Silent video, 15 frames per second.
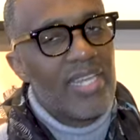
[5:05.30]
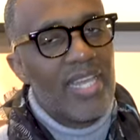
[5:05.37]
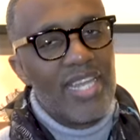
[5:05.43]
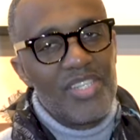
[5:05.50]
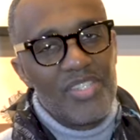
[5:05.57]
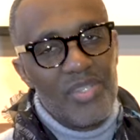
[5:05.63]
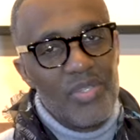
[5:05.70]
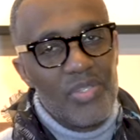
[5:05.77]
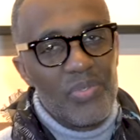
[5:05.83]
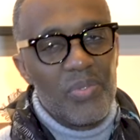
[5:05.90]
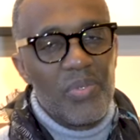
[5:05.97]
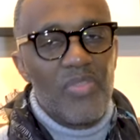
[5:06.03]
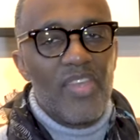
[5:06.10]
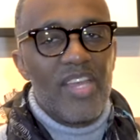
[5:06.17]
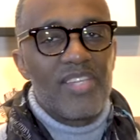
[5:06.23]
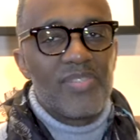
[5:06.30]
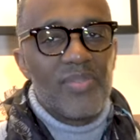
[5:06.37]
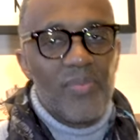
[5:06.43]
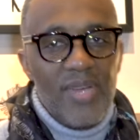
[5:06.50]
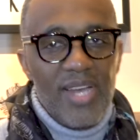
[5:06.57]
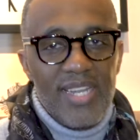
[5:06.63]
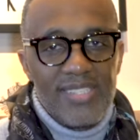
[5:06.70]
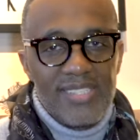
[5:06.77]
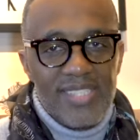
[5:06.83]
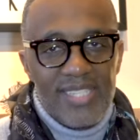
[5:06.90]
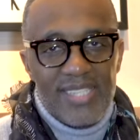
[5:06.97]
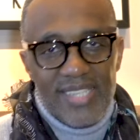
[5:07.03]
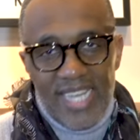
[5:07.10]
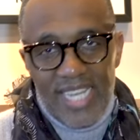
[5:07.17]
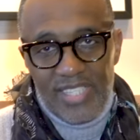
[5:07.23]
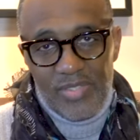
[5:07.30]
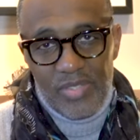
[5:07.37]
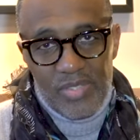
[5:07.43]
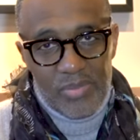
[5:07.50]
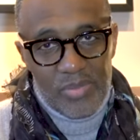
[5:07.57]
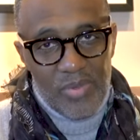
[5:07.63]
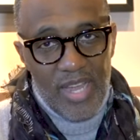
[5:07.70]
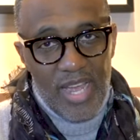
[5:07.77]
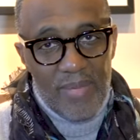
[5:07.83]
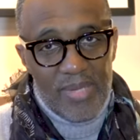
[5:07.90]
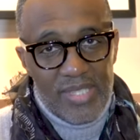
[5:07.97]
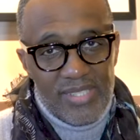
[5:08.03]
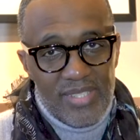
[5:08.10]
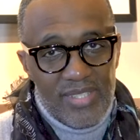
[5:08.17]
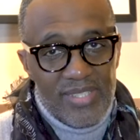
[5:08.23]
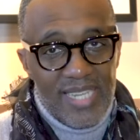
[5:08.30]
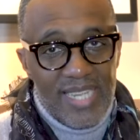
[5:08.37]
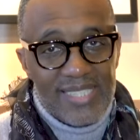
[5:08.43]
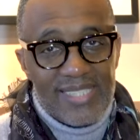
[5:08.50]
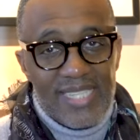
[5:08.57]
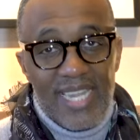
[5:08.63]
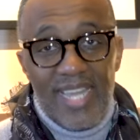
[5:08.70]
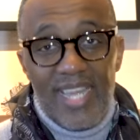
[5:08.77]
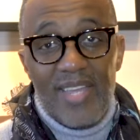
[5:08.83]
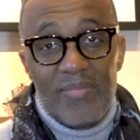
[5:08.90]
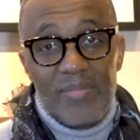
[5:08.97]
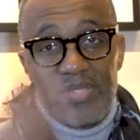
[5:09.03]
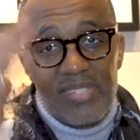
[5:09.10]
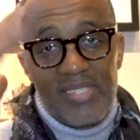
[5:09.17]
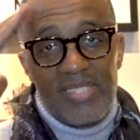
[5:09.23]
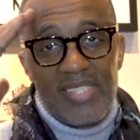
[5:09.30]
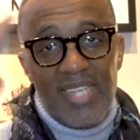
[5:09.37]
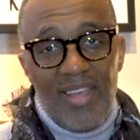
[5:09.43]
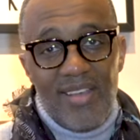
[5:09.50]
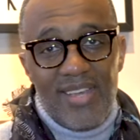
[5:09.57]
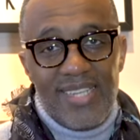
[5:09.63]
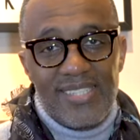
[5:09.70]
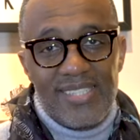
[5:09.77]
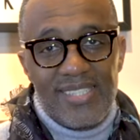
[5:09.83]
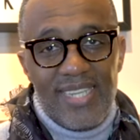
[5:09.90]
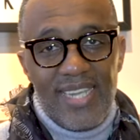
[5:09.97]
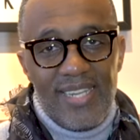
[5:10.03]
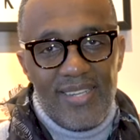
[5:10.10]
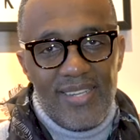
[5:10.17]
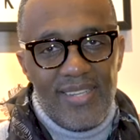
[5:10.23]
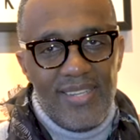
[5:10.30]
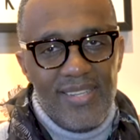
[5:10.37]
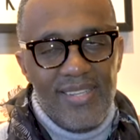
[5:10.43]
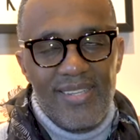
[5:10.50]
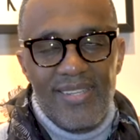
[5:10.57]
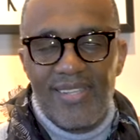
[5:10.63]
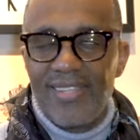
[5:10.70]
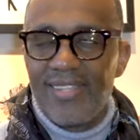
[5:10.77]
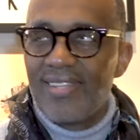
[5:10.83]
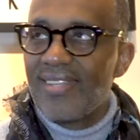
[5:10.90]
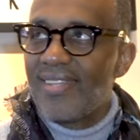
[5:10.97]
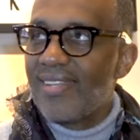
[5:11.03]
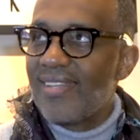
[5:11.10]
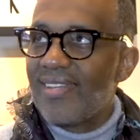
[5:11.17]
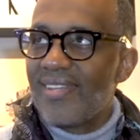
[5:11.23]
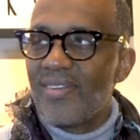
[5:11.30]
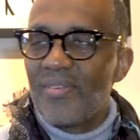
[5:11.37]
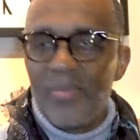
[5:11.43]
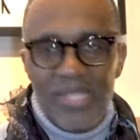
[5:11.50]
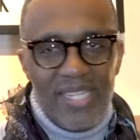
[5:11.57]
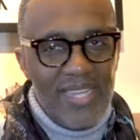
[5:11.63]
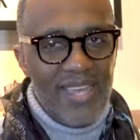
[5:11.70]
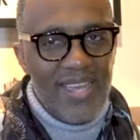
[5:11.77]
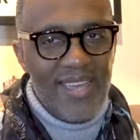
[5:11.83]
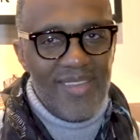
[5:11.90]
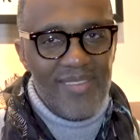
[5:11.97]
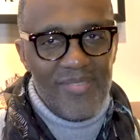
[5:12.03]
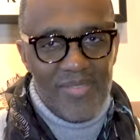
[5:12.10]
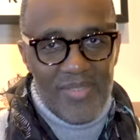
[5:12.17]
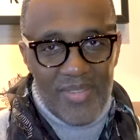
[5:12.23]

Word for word: As usual, thanks for watching. Thanks for subscribing. Until next time, talk at you later. We have